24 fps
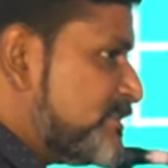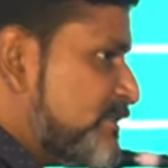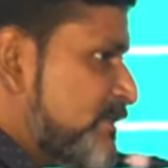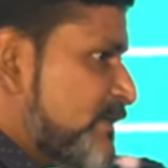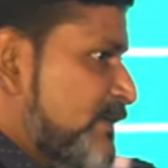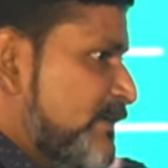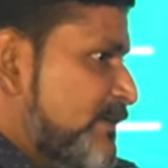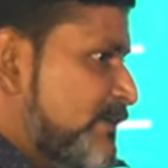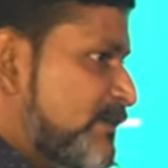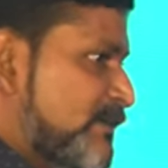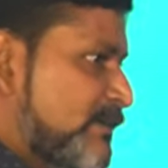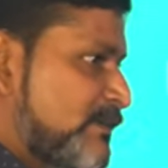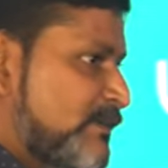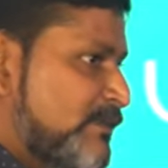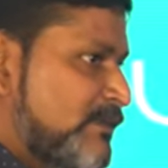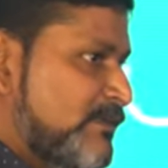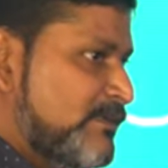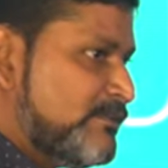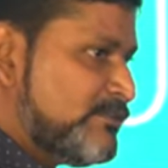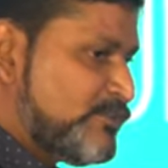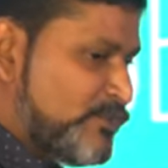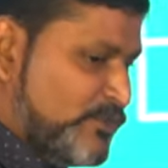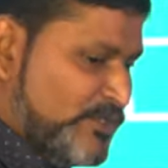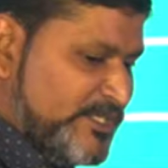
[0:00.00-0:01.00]
First,
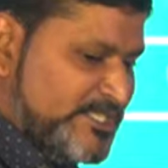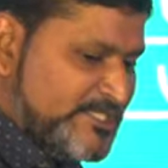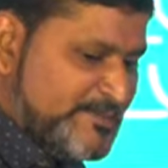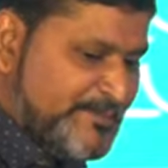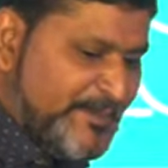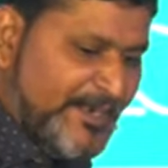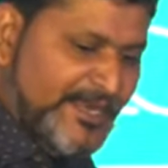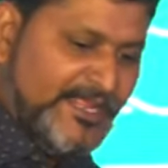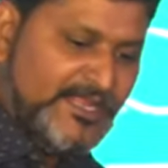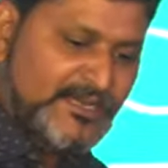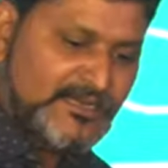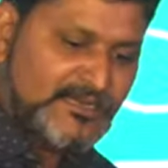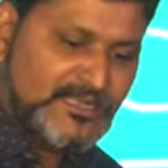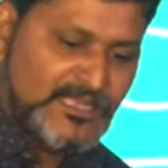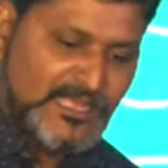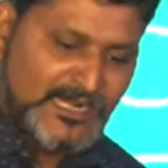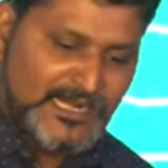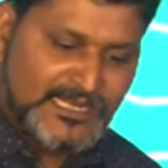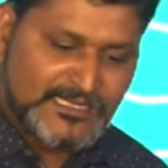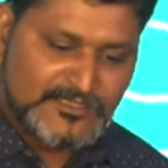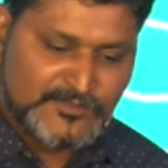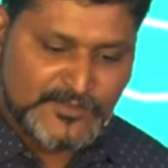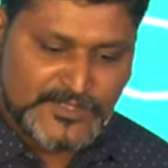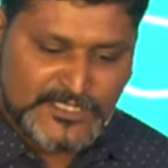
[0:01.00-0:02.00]
through his
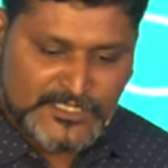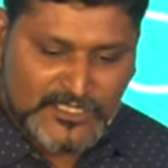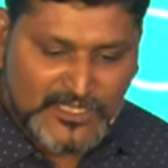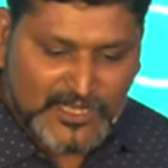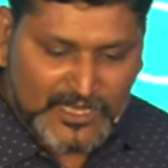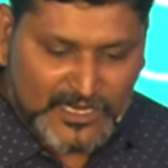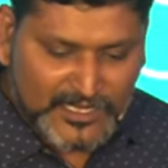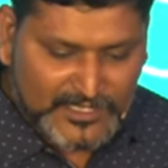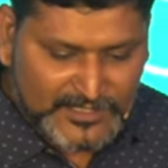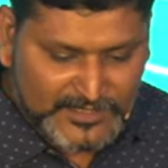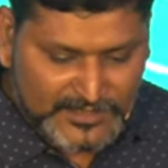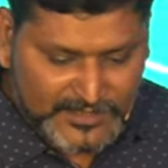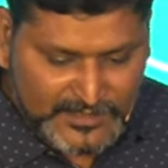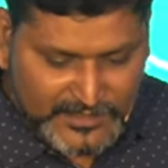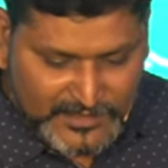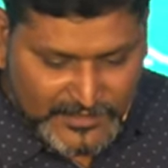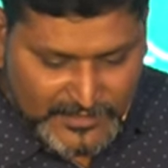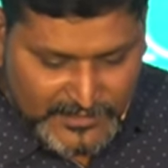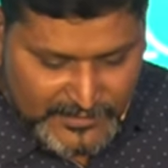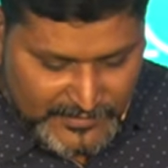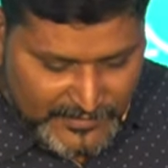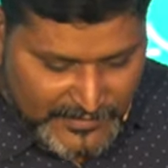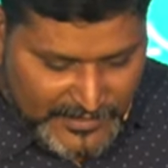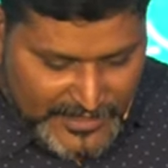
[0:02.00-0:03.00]
prayer, connect with God
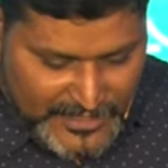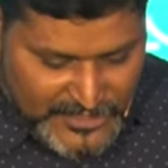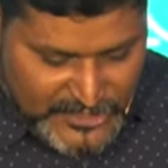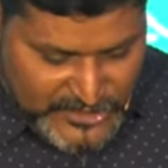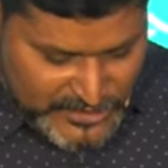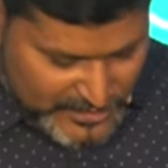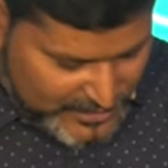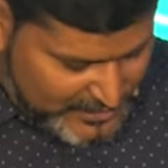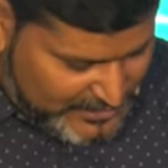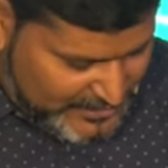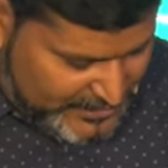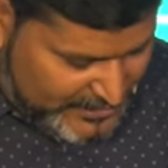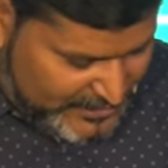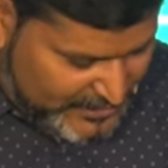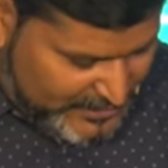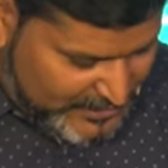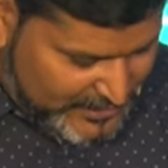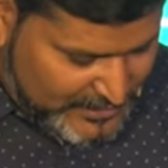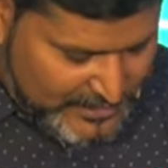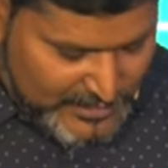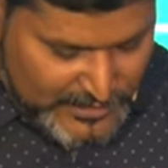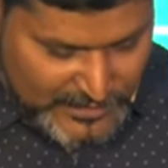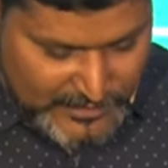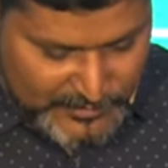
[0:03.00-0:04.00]

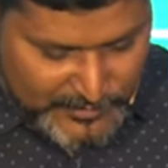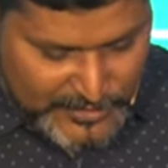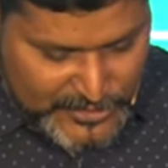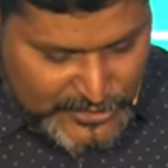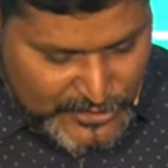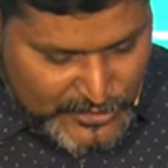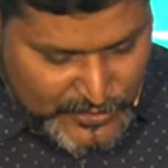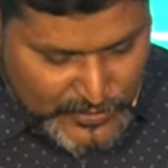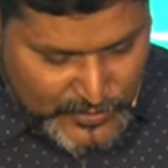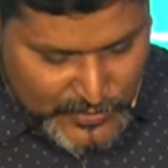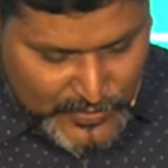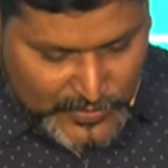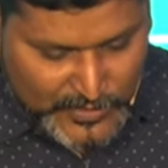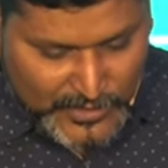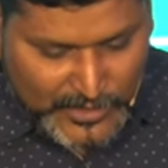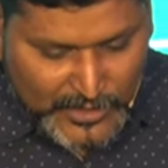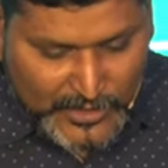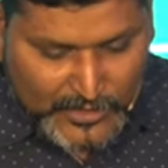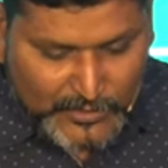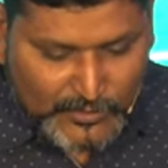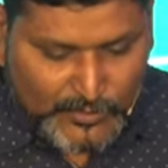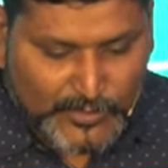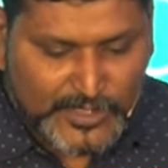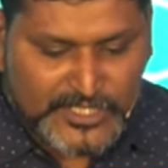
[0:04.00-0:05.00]
relationally. Number
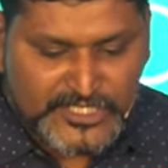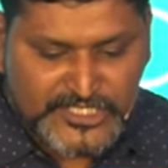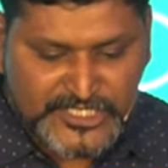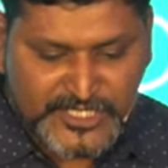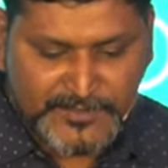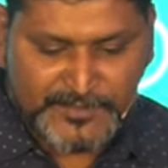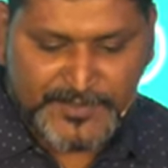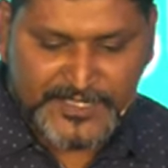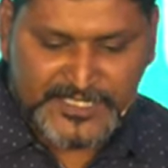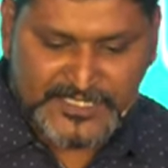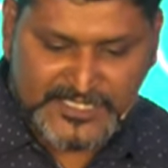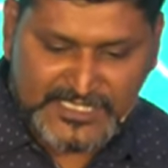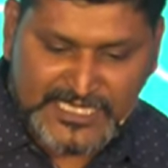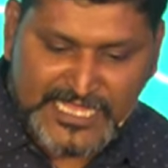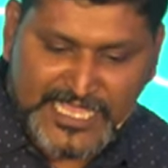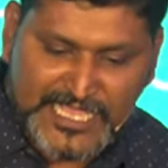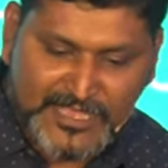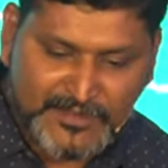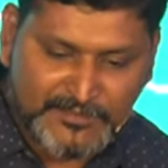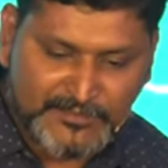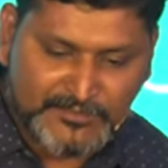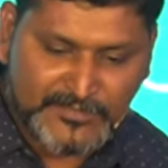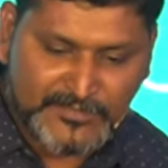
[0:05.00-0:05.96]
two, worship his